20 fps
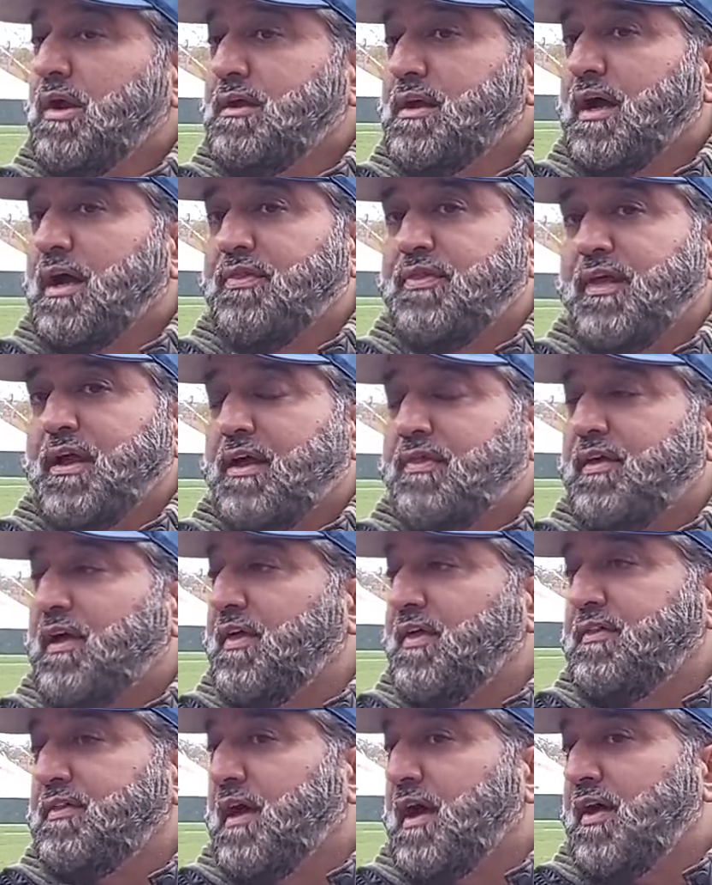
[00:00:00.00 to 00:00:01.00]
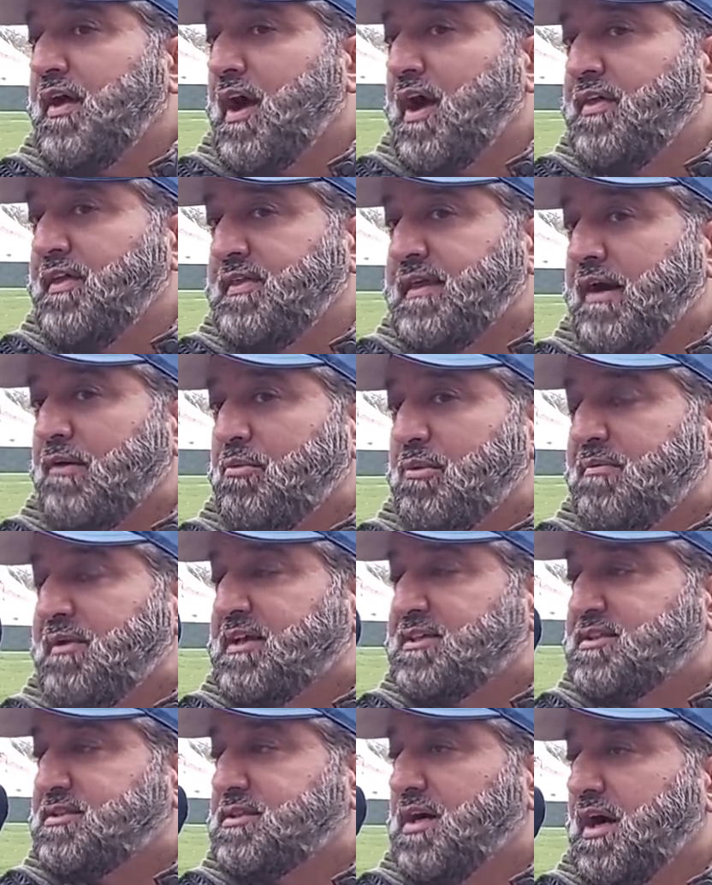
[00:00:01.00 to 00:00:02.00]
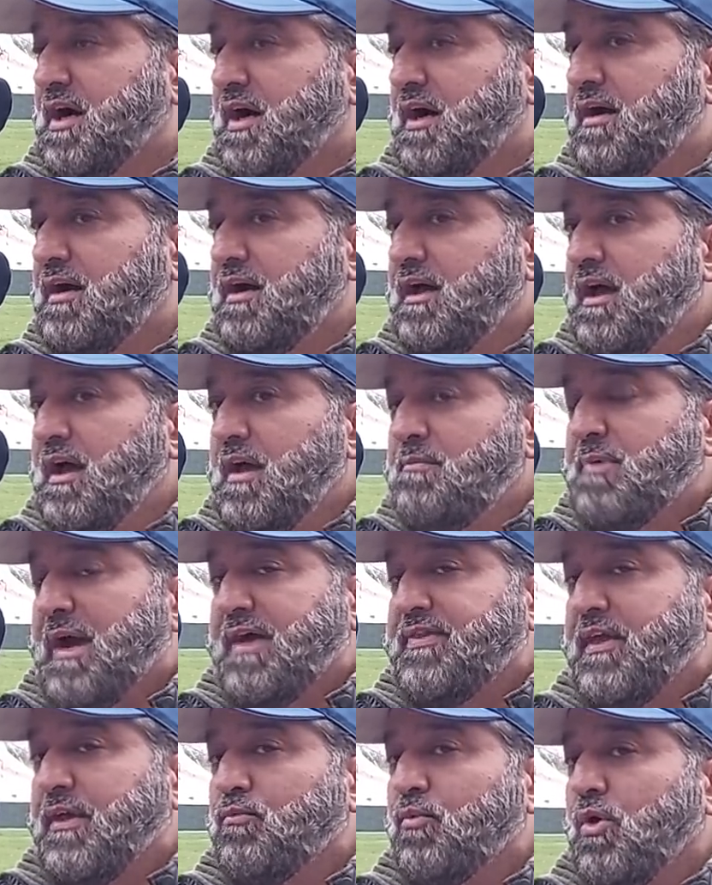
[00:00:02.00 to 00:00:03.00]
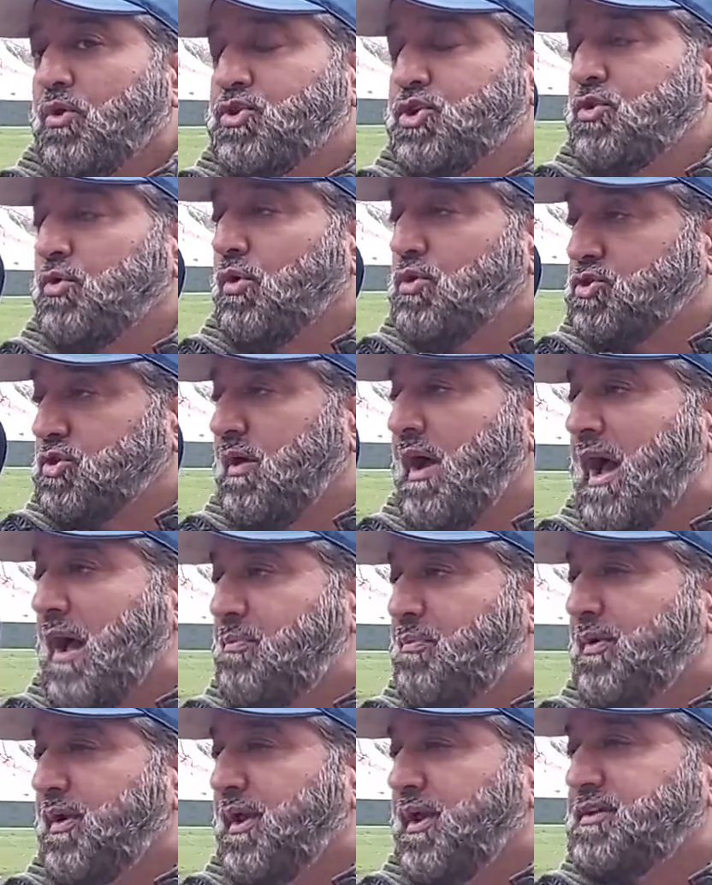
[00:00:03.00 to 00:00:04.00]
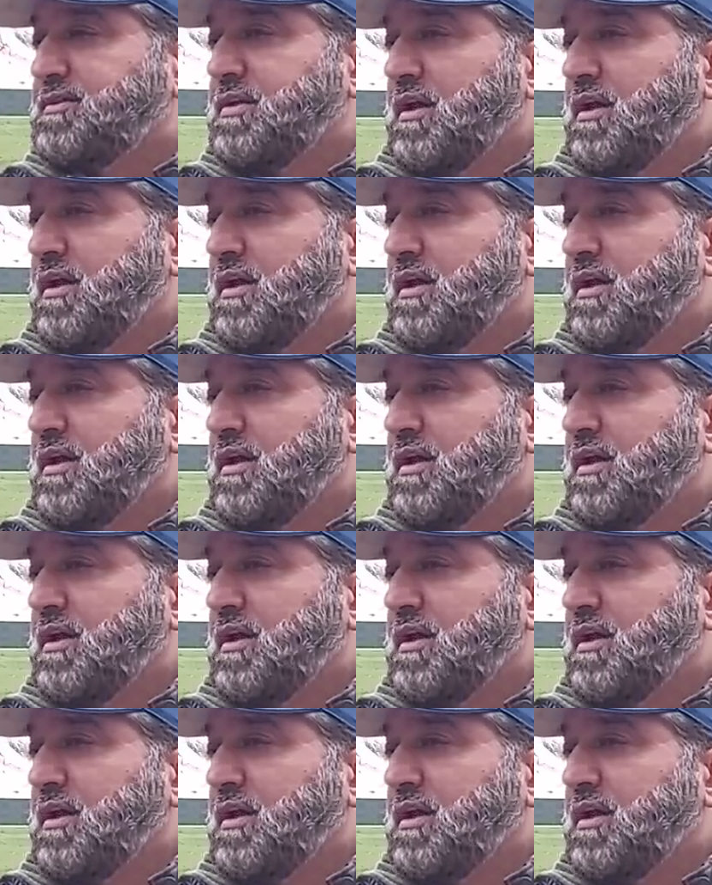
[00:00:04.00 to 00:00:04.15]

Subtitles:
Well, yeah, I think that would be a start. But I think what should also happen is